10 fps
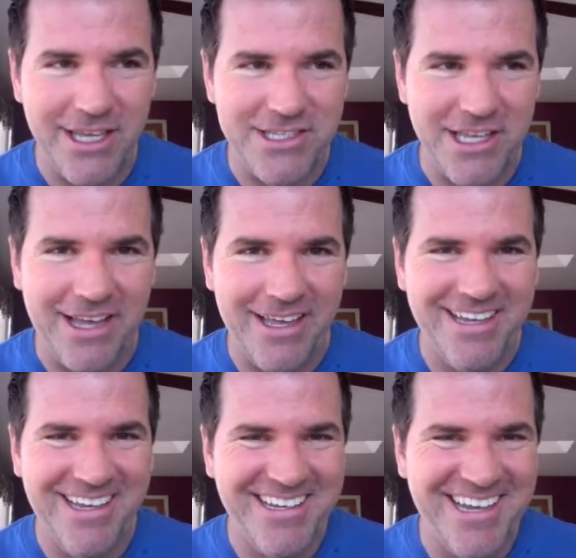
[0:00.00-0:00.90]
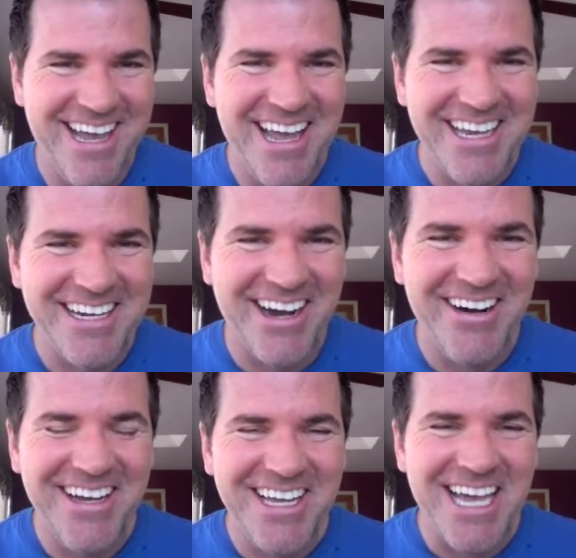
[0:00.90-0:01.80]
It's not,
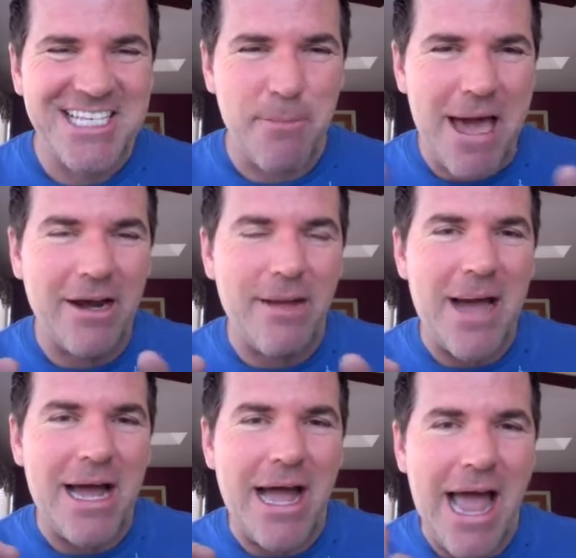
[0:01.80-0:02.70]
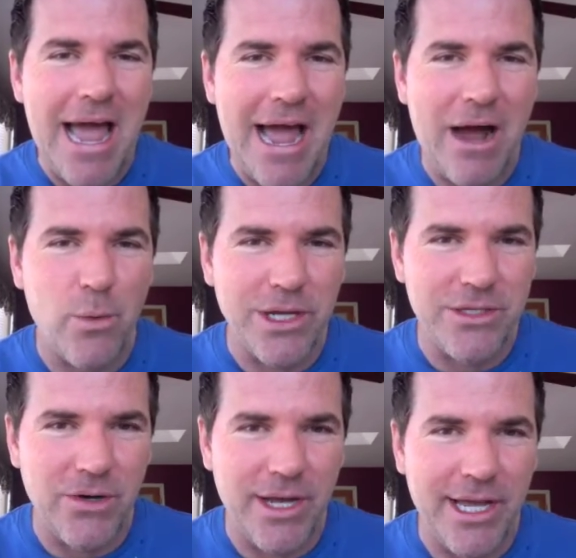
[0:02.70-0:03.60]
it's about how we
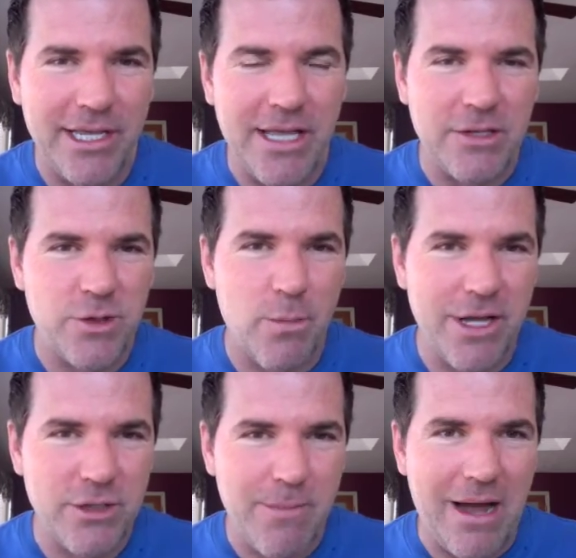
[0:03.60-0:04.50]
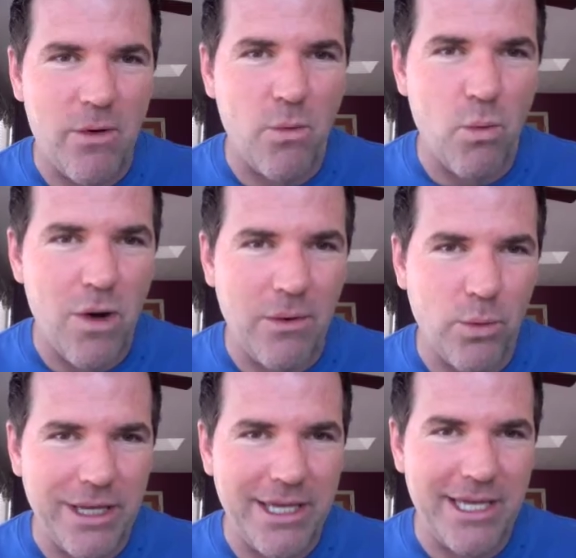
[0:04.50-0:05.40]
do it and not so much about what
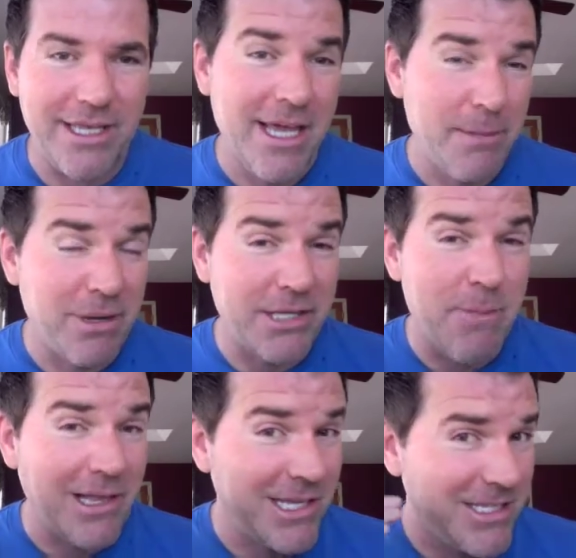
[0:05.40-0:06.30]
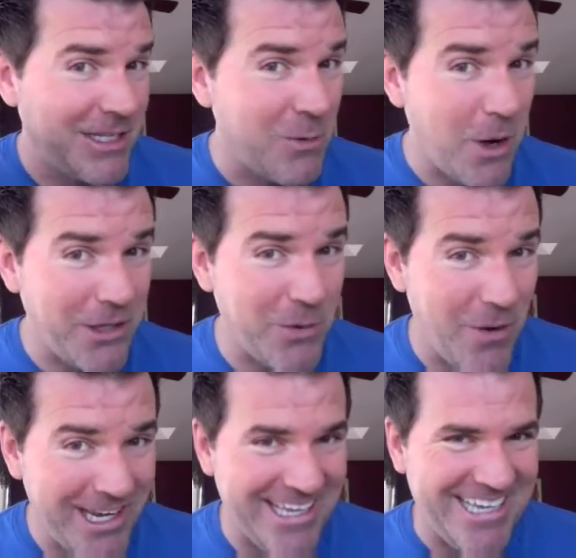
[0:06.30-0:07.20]
we eat. But it's about listening to what you
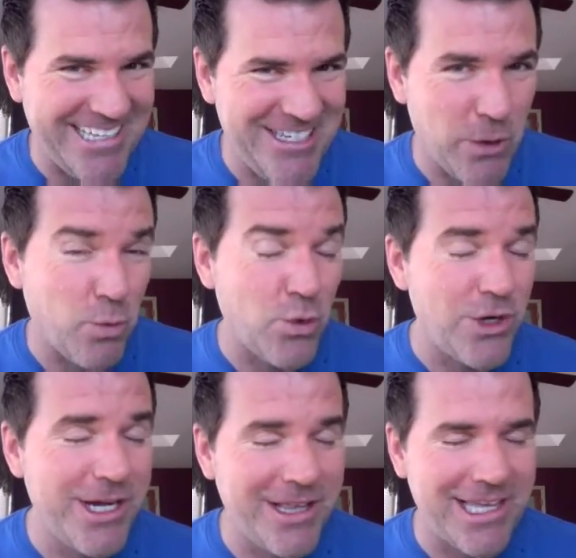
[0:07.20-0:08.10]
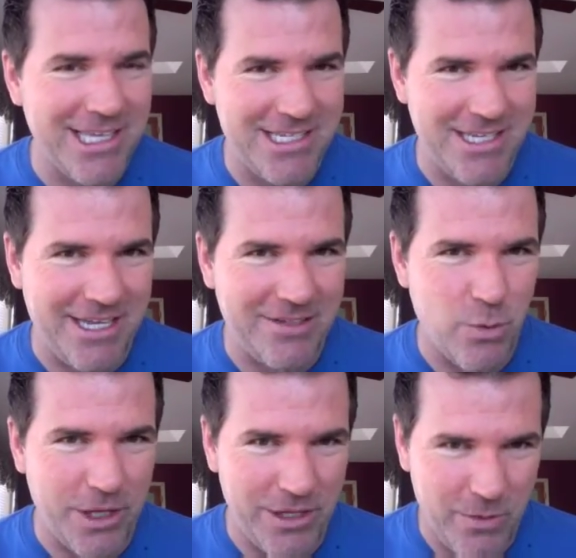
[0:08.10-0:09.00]
want to eat too, really listening to
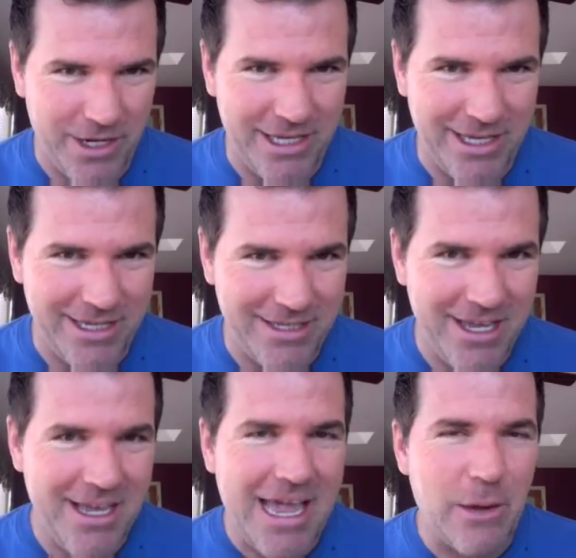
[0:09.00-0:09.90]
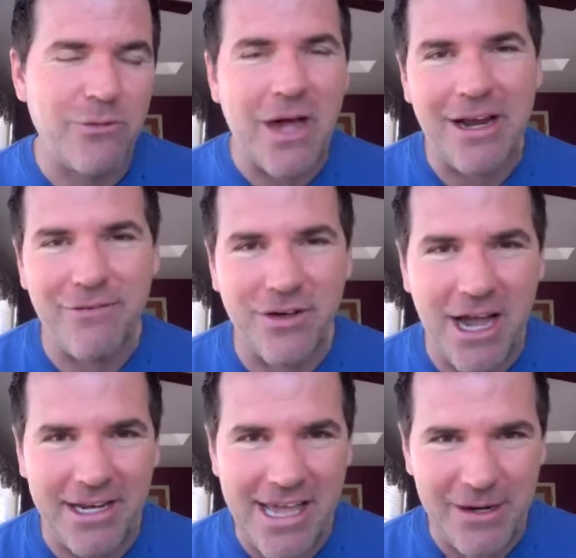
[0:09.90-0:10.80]
what you want to eat. And we've kind of
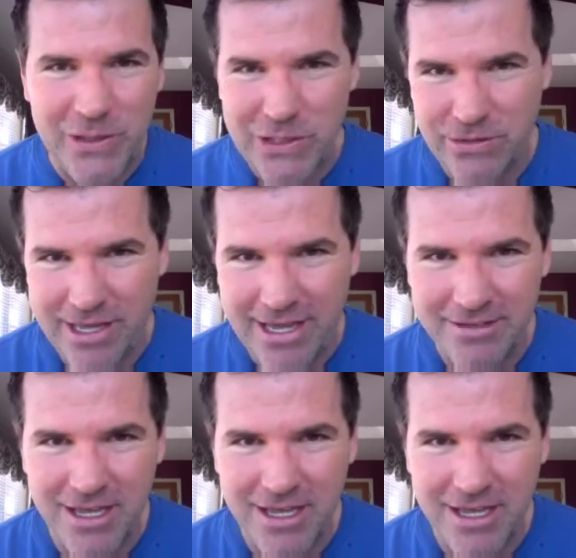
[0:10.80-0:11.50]
forgotten how to do that.